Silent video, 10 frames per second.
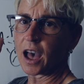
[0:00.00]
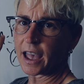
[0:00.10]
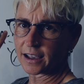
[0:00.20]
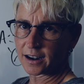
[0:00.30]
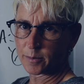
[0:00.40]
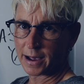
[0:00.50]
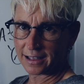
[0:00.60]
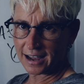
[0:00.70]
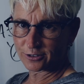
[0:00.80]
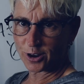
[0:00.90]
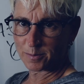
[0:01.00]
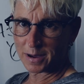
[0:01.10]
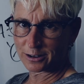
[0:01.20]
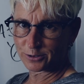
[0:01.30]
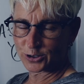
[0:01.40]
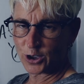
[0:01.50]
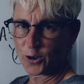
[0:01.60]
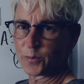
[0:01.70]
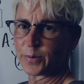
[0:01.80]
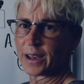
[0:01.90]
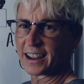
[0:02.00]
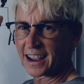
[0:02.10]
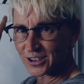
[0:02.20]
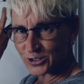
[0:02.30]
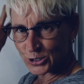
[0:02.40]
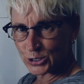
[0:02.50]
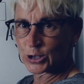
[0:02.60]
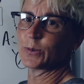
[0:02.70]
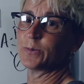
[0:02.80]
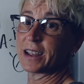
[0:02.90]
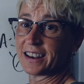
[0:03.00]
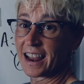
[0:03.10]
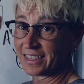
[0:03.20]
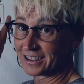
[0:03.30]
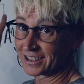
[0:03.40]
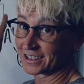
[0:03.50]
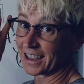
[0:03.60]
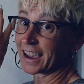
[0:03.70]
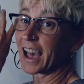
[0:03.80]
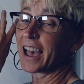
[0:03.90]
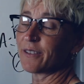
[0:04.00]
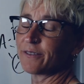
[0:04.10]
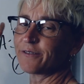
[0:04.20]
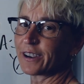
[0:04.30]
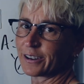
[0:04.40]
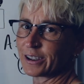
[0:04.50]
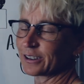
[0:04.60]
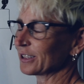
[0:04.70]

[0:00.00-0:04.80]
I got out my electron microscope and I zoomed in and this is like, I have a very good